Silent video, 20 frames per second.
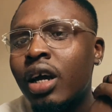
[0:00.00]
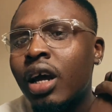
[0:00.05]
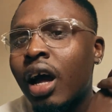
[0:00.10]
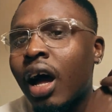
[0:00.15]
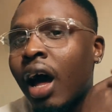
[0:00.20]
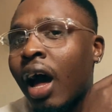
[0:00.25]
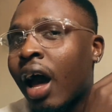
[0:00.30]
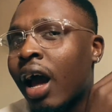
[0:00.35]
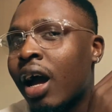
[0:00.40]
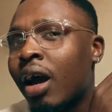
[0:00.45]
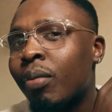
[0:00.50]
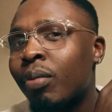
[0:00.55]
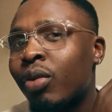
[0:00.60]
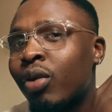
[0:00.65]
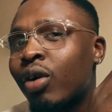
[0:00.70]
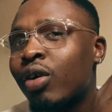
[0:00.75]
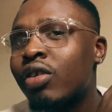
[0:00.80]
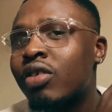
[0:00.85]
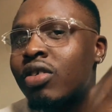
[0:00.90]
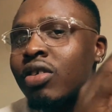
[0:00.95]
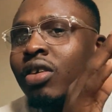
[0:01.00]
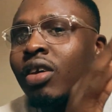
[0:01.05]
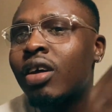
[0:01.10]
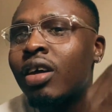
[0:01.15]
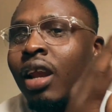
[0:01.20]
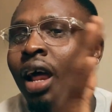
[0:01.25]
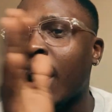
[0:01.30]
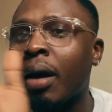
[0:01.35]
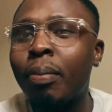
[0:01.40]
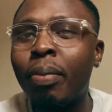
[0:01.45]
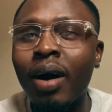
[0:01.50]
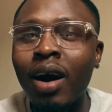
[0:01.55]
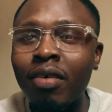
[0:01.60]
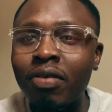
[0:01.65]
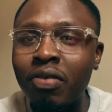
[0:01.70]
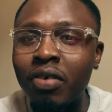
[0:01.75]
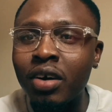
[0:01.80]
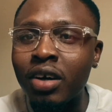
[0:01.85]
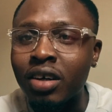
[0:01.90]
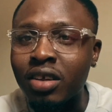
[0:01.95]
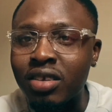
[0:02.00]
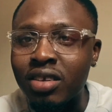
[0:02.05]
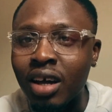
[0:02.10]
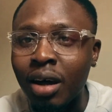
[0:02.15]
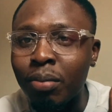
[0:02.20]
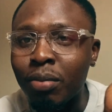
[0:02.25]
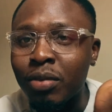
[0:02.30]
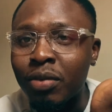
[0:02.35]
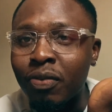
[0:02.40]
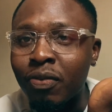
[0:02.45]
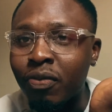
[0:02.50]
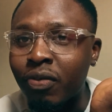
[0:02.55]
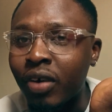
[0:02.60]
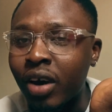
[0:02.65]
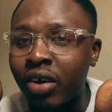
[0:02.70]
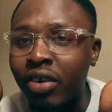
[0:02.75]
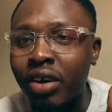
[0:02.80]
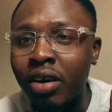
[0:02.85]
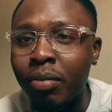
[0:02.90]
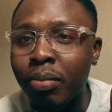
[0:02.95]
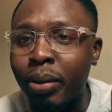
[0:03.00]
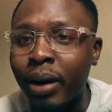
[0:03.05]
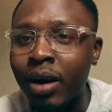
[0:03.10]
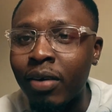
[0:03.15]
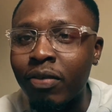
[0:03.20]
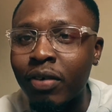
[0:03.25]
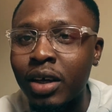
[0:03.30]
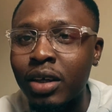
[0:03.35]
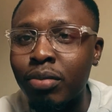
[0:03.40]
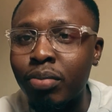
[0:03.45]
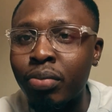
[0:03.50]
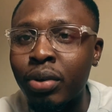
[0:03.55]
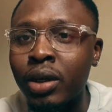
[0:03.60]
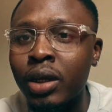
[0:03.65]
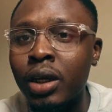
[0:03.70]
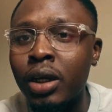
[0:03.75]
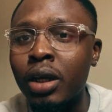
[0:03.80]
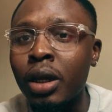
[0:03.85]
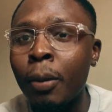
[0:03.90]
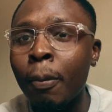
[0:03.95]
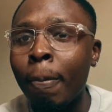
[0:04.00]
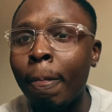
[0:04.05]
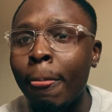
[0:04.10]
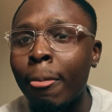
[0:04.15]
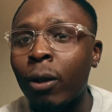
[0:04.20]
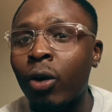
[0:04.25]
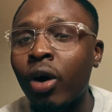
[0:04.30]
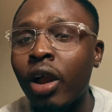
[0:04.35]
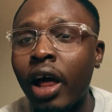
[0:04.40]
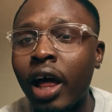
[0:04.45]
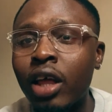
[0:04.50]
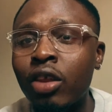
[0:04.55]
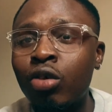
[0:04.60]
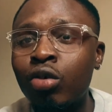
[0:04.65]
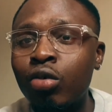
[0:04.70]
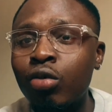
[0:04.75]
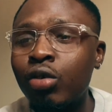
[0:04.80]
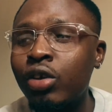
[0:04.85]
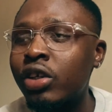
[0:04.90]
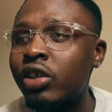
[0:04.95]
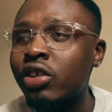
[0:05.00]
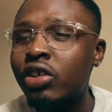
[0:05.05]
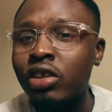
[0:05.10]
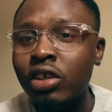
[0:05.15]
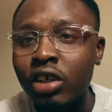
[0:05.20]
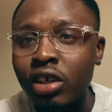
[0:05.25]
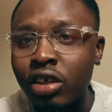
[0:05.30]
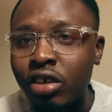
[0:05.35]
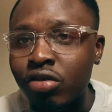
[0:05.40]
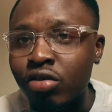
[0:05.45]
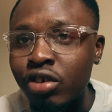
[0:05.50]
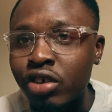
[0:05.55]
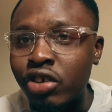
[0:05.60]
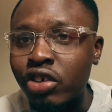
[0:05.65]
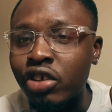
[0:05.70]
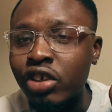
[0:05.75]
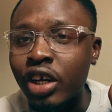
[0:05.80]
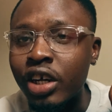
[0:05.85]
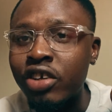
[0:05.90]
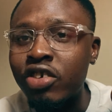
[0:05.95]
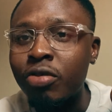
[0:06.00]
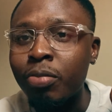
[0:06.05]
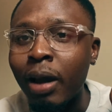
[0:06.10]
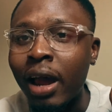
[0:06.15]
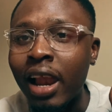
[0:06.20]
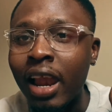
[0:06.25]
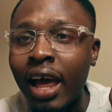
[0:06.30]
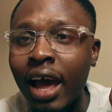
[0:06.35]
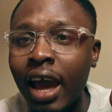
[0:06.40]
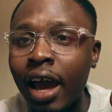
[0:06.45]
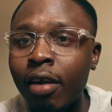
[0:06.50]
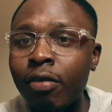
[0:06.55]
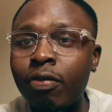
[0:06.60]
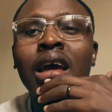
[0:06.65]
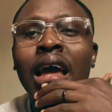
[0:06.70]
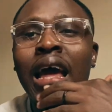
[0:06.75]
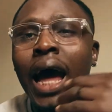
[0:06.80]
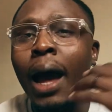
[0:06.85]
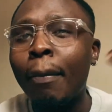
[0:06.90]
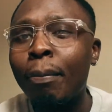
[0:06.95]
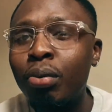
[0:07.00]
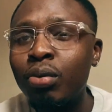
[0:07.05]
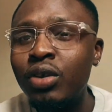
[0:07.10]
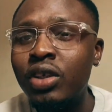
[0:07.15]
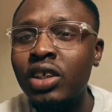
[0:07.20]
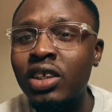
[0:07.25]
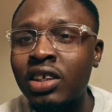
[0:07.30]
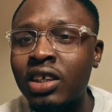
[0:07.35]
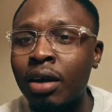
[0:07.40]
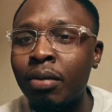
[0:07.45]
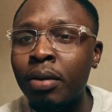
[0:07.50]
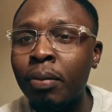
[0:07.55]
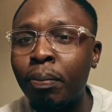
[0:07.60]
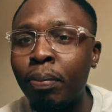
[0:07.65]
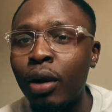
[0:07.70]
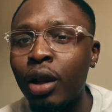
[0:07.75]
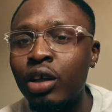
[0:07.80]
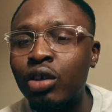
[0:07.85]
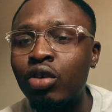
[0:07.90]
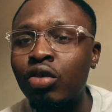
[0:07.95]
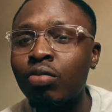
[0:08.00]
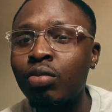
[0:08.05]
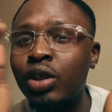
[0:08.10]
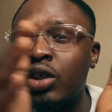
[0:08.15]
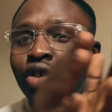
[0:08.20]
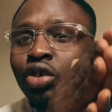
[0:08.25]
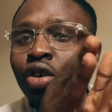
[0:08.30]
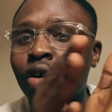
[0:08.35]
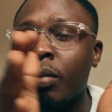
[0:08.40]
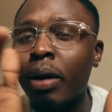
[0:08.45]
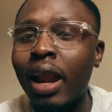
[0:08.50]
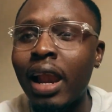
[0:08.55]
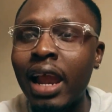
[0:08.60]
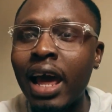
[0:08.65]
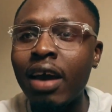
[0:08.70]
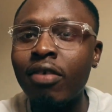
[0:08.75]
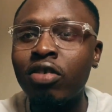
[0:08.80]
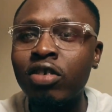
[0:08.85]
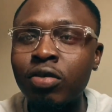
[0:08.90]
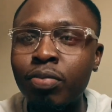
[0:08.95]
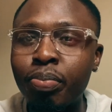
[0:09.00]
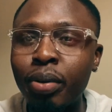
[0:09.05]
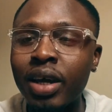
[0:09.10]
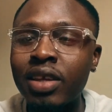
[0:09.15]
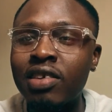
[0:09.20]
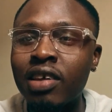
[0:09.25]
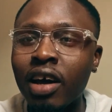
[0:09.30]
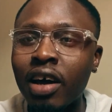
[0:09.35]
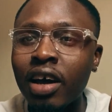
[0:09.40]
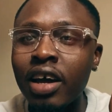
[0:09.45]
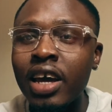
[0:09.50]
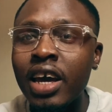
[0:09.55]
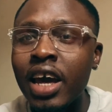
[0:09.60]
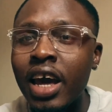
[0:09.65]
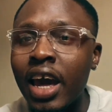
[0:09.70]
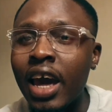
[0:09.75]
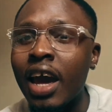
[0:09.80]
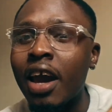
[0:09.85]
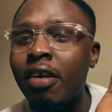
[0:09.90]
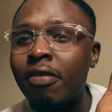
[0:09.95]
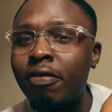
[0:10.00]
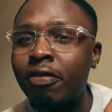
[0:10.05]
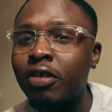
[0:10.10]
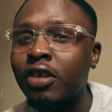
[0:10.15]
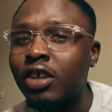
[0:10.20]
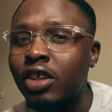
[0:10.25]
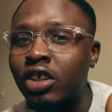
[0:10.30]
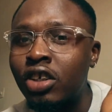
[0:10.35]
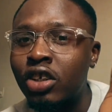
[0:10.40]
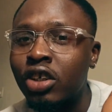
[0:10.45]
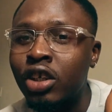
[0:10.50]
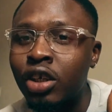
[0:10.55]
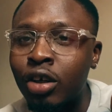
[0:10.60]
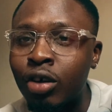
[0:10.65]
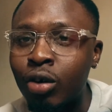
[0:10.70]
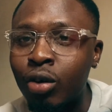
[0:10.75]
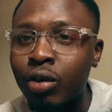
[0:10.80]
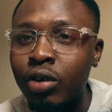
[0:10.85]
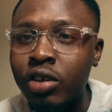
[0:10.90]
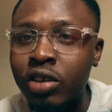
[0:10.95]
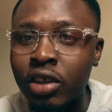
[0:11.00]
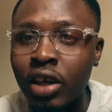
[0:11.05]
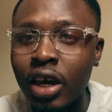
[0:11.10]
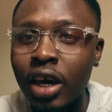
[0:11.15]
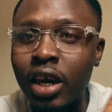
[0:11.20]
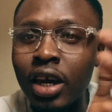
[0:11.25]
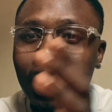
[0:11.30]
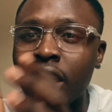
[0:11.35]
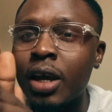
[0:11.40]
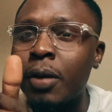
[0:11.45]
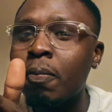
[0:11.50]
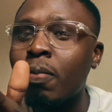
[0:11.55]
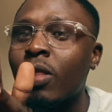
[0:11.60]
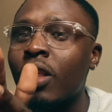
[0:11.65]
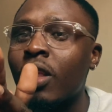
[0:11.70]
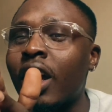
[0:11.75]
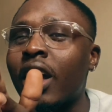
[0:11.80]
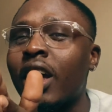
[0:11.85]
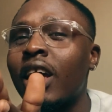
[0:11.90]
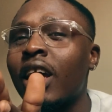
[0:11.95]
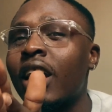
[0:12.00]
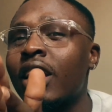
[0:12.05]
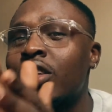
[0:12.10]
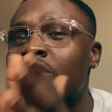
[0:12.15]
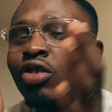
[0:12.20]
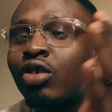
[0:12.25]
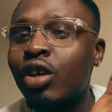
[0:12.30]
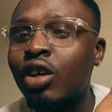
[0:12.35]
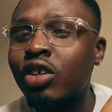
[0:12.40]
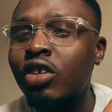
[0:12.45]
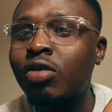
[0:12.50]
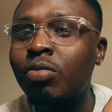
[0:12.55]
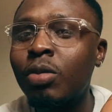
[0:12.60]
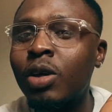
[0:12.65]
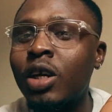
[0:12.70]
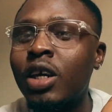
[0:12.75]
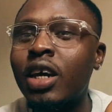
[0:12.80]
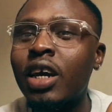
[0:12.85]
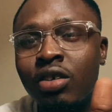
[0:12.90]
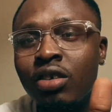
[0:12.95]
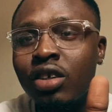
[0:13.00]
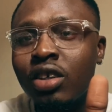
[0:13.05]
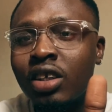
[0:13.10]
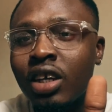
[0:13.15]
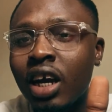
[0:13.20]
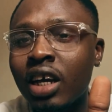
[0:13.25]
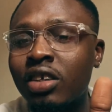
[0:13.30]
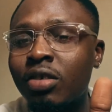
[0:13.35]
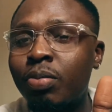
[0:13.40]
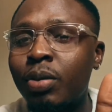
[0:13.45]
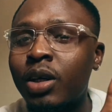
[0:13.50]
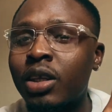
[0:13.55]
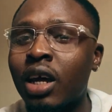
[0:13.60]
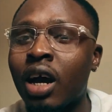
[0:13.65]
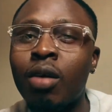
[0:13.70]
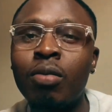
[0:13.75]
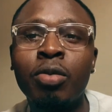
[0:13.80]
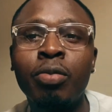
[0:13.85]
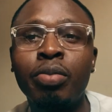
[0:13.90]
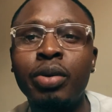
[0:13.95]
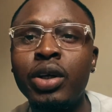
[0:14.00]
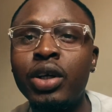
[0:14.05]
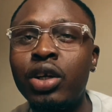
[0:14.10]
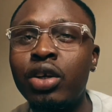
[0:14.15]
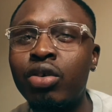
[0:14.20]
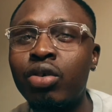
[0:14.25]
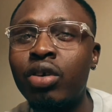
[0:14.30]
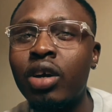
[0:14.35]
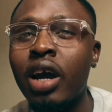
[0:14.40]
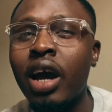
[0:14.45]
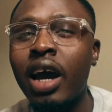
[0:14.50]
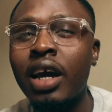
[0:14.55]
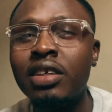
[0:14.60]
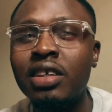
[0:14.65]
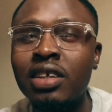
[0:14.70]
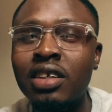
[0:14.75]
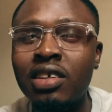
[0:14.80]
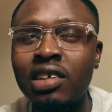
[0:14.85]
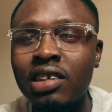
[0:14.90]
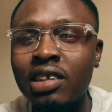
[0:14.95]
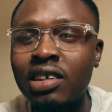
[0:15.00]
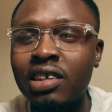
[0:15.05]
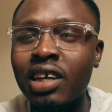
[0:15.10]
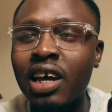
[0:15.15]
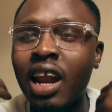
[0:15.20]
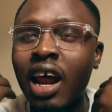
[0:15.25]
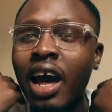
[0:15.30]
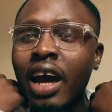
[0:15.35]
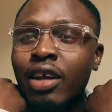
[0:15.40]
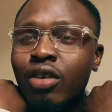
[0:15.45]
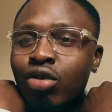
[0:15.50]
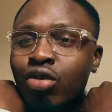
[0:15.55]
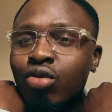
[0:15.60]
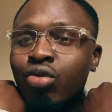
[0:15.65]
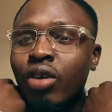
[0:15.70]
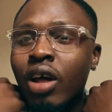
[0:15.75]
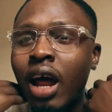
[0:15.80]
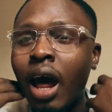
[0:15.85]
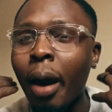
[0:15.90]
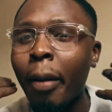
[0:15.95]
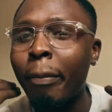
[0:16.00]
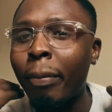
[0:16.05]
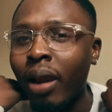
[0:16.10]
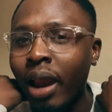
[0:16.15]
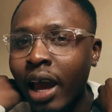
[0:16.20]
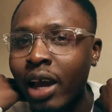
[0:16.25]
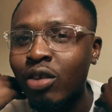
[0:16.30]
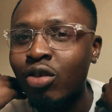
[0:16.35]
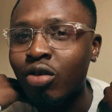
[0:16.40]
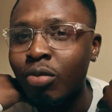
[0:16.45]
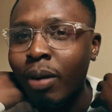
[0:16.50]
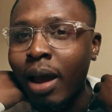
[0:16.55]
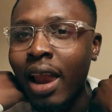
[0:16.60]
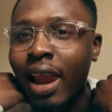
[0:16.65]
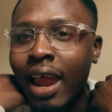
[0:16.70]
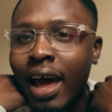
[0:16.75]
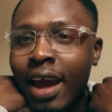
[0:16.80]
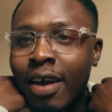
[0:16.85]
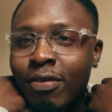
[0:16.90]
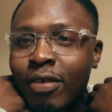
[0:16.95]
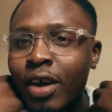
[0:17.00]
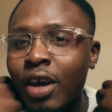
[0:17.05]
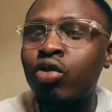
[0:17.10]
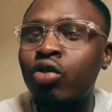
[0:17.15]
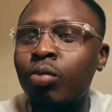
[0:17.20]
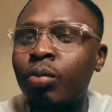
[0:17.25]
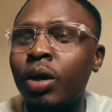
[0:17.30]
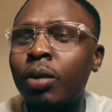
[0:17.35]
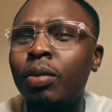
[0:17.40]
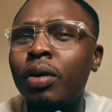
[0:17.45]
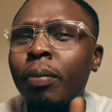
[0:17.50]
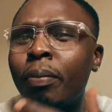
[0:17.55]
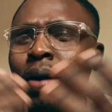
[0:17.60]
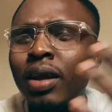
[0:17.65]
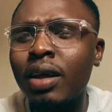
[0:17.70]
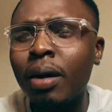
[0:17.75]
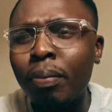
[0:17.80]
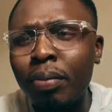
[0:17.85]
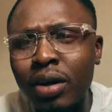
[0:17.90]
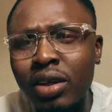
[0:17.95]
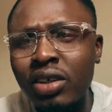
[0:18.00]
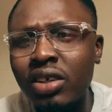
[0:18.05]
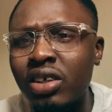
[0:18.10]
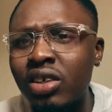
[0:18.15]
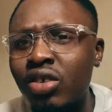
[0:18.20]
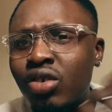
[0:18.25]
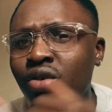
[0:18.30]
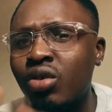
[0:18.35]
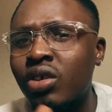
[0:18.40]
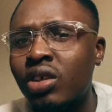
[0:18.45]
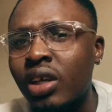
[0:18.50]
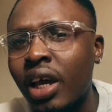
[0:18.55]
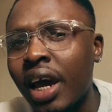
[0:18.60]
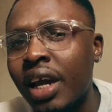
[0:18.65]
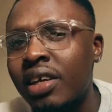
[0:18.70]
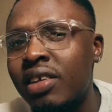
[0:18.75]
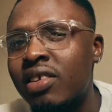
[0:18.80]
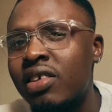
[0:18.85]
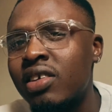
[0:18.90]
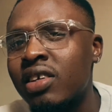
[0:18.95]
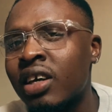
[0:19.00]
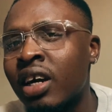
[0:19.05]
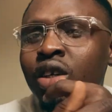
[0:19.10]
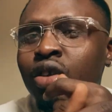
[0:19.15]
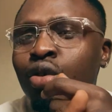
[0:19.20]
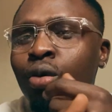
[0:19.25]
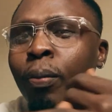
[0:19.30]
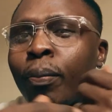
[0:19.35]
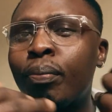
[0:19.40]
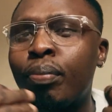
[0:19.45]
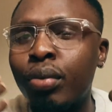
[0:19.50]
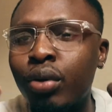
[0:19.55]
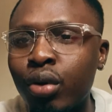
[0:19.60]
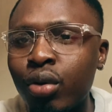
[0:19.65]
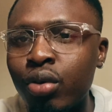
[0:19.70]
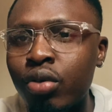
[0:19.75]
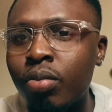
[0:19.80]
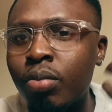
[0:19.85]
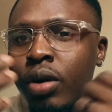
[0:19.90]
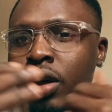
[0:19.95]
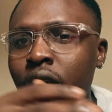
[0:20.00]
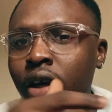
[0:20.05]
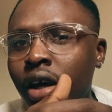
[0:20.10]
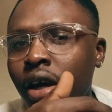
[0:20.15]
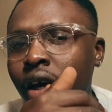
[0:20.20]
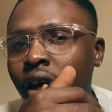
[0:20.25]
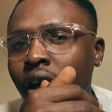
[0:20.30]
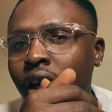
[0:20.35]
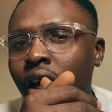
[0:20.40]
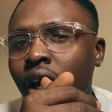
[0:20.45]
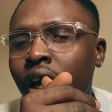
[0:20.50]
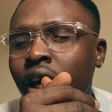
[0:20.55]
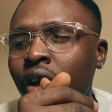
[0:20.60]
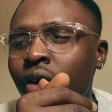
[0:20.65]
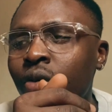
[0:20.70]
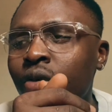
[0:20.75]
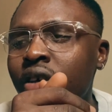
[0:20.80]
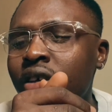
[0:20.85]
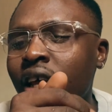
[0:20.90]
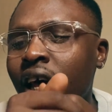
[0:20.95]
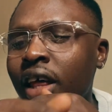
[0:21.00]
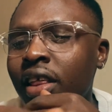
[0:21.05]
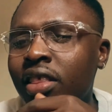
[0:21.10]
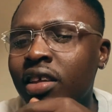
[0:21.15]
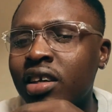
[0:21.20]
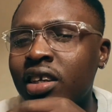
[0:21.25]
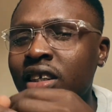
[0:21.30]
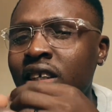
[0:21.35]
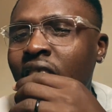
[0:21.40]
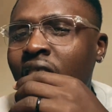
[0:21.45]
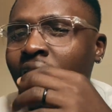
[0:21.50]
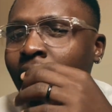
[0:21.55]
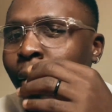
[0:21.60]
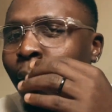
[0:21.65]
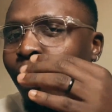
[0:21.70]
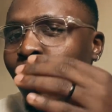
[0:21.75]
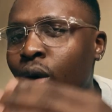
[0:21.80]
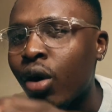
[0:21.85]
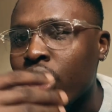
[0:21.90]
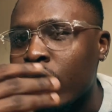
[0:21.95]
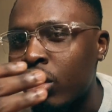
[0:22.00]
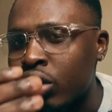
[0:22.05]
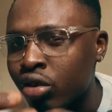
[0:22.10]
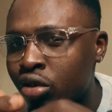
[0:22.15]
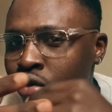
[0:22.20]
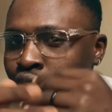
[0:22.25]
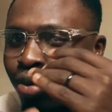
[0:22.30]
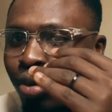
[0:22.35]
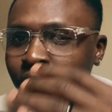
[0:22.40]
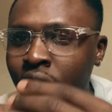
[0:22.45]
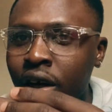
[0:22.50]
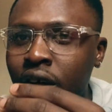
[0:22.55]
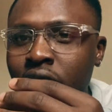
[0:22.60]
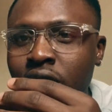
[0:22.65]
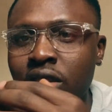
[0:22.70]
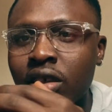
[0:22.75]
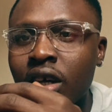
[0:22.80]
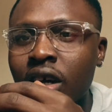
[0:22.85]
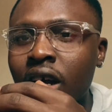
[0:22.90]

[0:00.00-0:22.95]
I am not like perfect. I'm a very imperfect being. What I do is research my life. I put system in place to make sure my life is better every single day. And trust me, on this aspect, I'll be bringing you guys the things that I do that apply to my life to make me a better person in society and to build me. These are the things that I'm working towards.